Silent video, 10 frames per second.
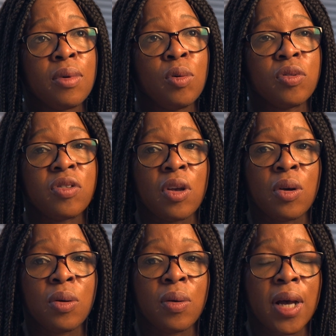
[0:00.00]

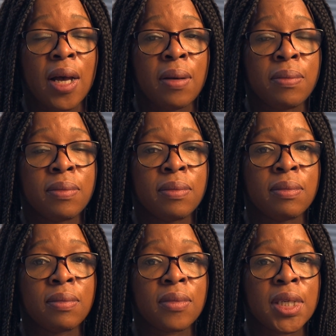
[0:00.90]
also
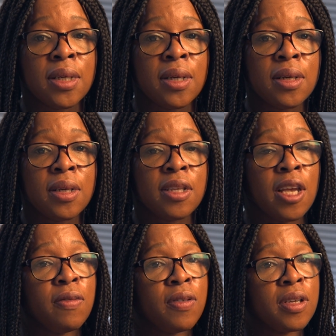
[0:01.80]

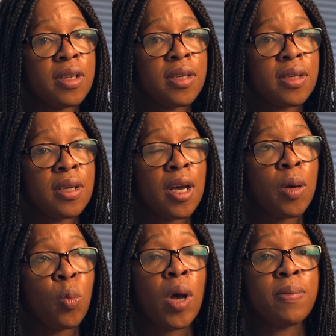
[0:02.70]
David
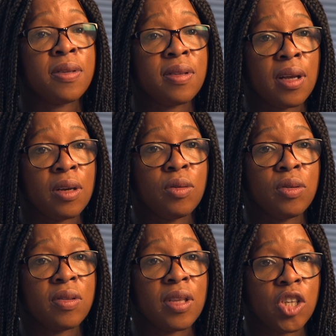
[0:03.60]
Webster,
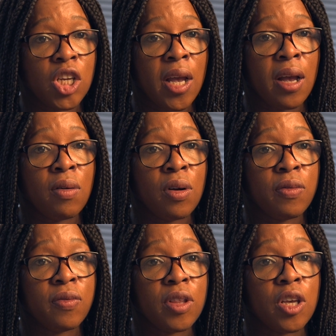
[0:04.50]
who's the chair
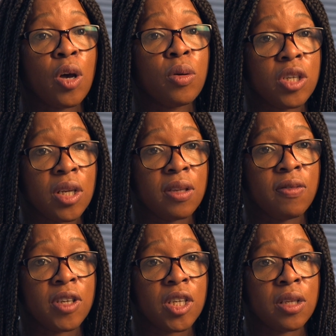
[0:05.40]
of the coaching
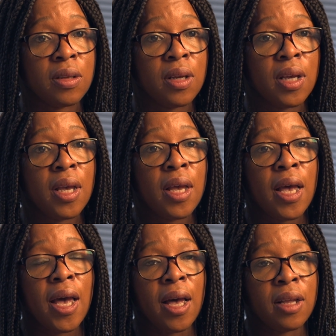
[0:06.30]
division,
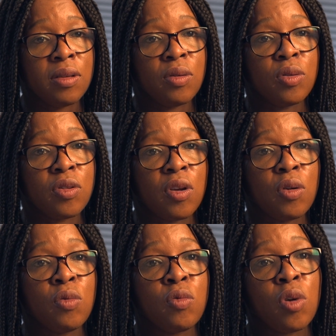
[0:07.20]
and
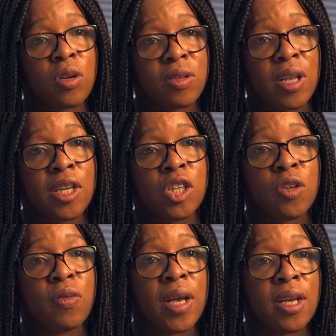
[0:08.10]
also Roxane
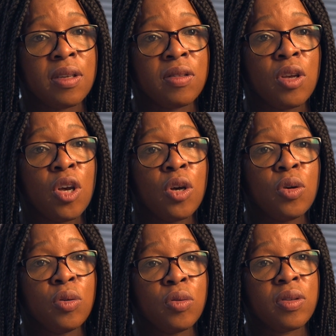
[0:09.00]
Gervais,
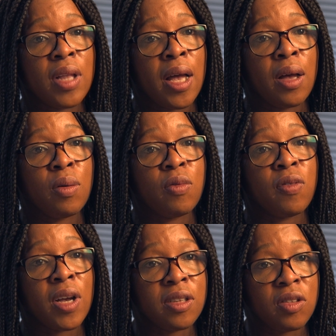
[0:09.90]
who's now
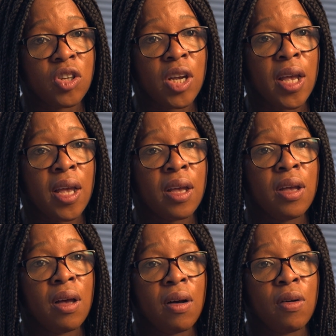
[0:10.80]
vice chair
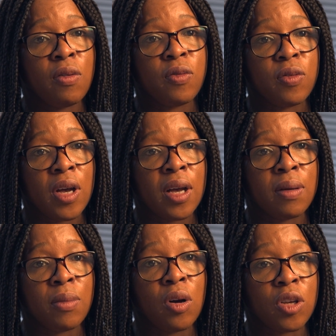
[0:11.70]
of
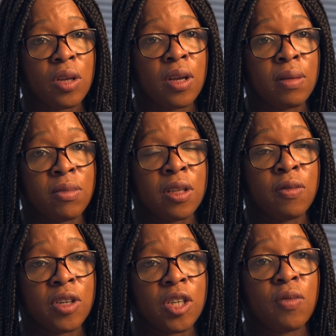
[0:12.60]
the
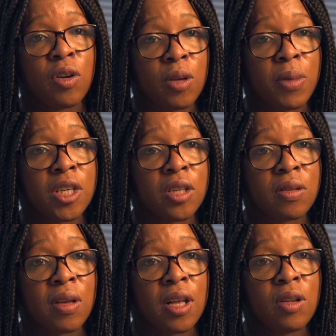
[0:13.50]
Division of Occupational
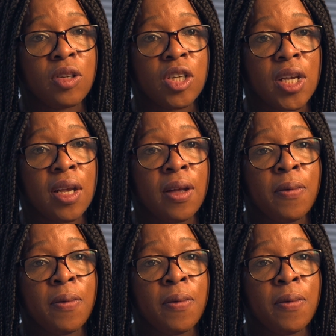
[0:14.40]
Psychology.